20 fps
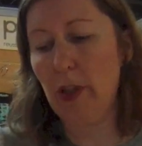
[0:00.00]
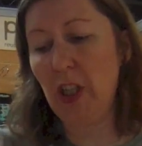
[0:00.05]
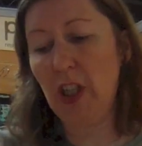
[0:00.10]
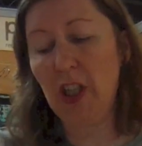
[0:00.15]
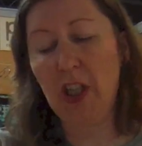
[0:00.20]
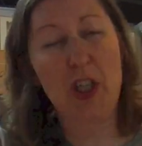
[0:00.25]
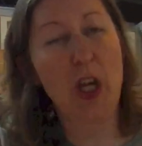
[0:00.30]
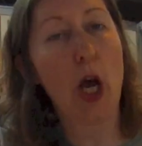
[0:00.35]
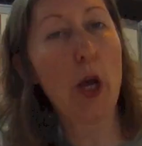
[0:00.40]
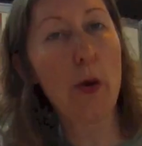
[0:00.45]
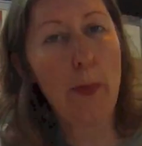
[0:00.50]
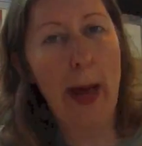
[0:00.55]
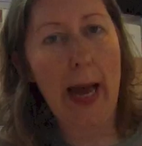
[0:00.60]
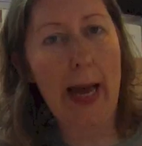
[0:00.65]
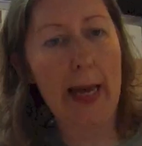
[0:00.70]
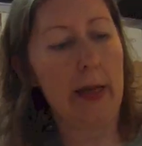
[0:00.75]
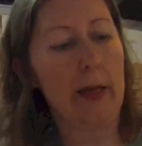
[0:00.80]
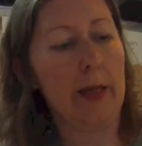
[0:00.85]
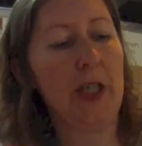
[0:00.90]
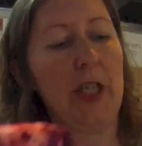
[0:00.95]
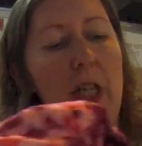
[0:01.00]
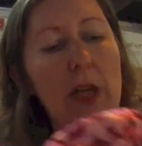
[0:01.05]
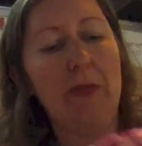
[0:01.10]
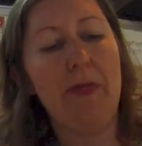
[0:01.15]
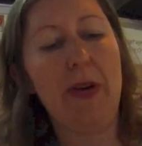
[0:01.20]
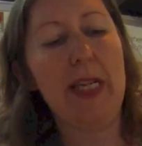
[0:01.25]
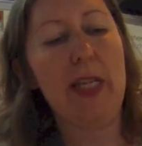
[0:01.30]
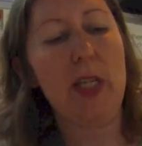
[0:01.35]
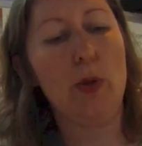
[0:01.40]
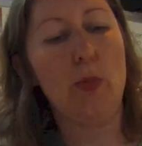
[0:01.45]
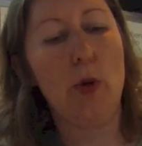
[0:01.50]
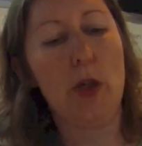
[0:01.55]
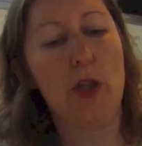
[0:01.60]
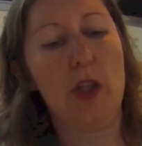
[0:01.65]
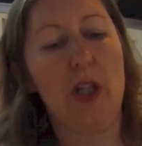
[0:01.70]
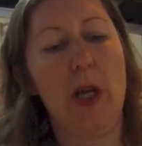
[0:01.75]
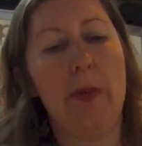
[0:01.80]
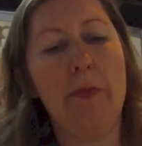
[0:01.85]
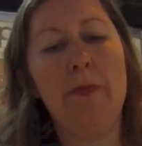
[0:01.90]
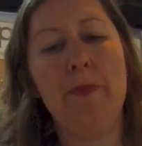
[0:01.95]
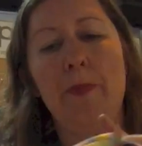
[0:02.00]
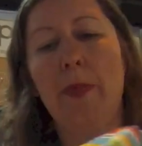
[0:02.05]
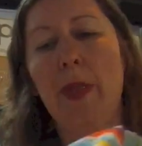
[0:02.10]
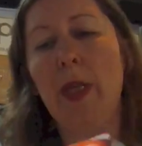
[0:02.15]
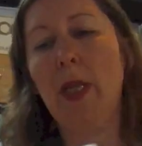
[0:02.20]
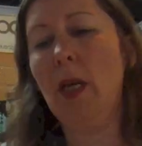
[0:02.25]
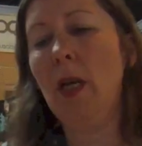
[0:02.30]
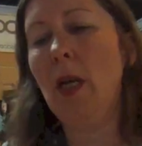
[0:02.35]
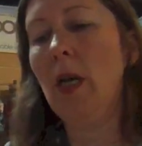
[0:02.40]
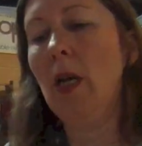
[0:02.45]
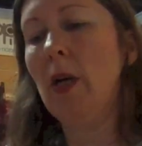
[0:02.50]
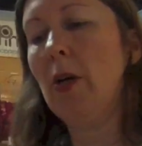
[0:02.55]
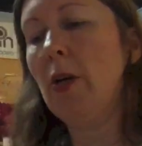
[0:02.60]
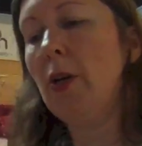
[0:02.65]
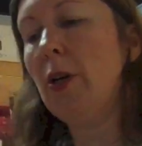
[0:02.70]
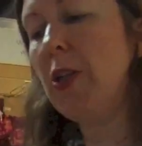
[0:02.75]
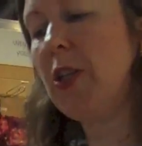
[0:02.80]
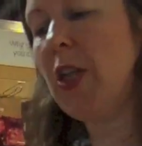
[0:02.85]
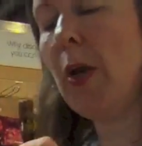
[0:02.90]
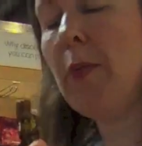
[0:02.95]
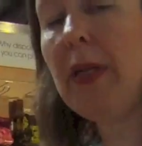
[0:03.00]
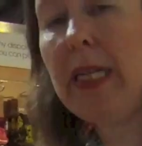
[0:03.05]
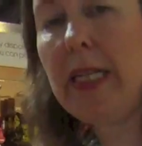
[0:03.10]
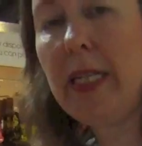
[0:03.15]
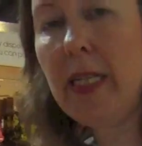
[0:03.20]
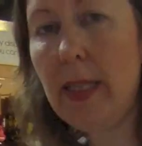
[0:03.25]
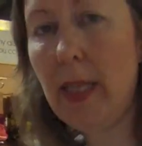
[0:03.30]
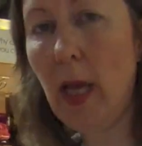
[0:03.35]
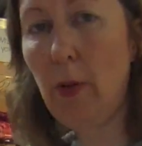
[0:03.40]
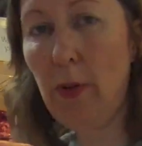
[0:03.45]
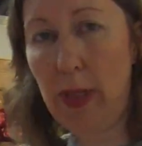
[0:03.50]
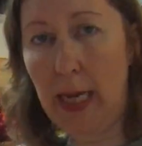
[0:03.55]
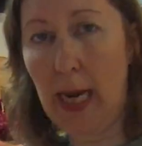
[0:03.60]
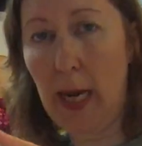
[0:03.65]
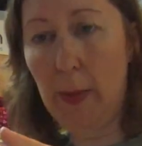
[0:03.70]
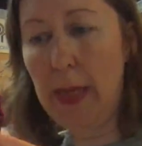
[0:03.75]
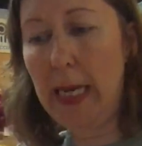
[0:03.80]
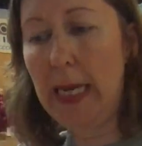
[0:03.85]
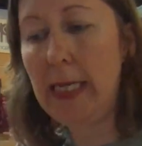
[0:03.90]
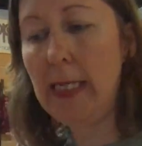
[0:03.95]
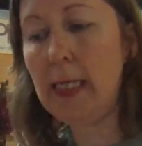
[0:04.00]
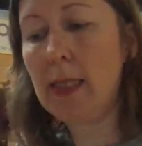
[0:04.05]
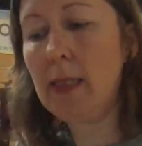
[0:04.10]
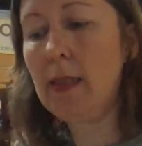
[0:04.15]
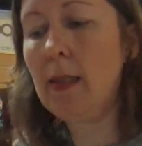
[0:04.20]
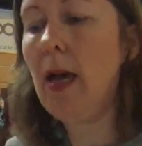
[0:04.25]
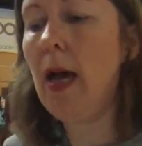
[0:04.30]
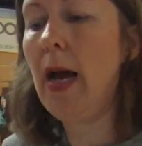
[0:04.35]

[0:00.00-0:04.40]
just a tote bag until you're ready to wash them. You don't need to soak the nappies.